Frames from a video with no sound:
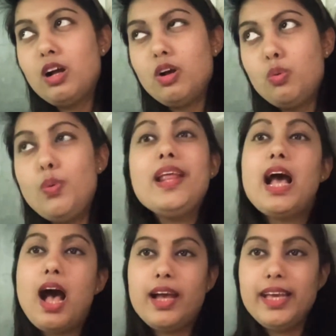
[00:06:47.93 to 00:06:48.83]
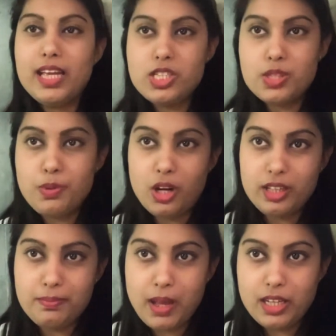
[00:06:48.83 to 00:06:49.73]
When I entered
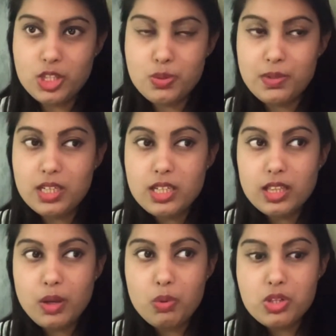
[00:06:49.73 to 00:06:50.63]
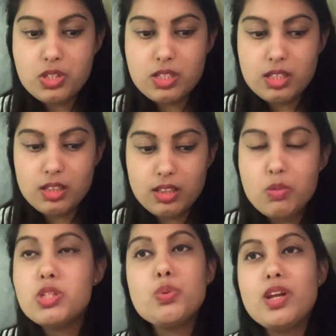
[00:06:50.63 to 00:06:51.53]
product management, there was
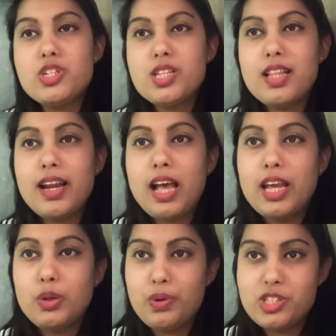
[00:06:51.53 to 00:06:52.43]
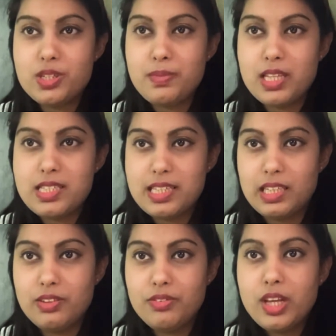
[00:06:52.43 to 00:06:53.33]
a question that I questioned
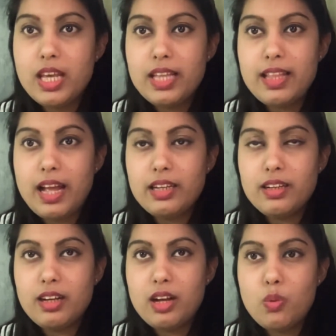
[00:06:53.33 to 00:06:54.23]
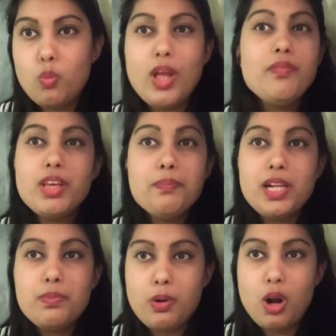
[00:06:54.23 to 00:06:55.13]
myself, that when we
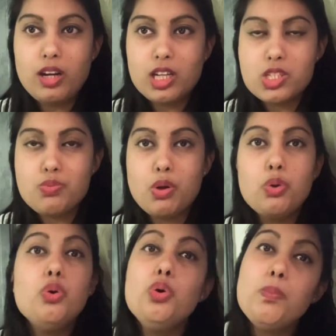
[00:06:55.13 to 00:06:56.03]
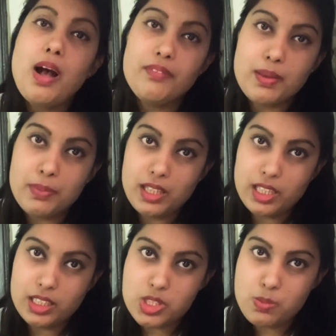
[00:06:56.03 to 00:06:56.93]
build products, for whom are we
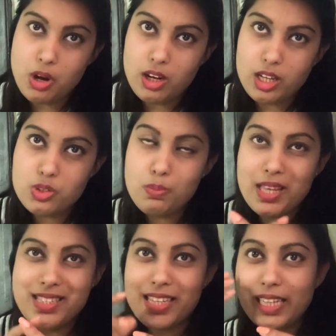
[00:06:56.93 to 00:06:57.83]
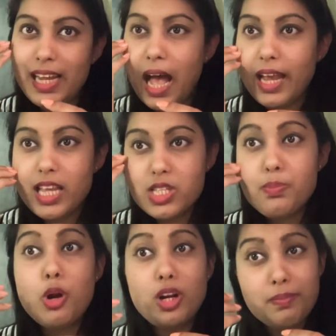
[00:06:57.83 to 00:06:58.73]
building this product? So basically, I as a
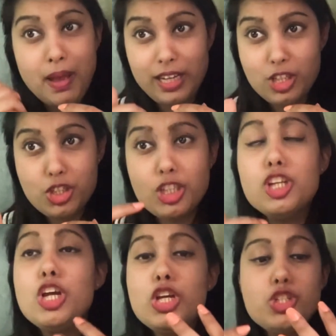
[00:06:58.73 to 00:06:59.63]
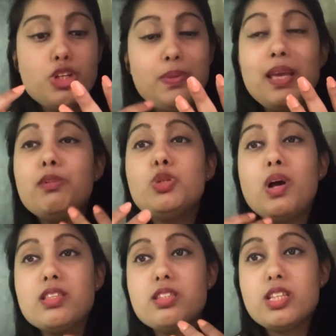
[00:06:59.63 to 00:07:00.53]
product manager should be able to
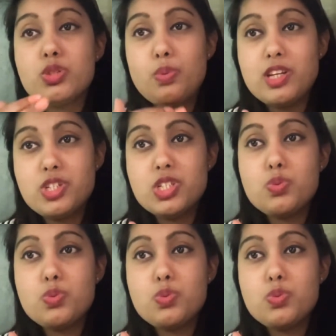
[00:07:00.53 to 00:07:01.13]
answer these questions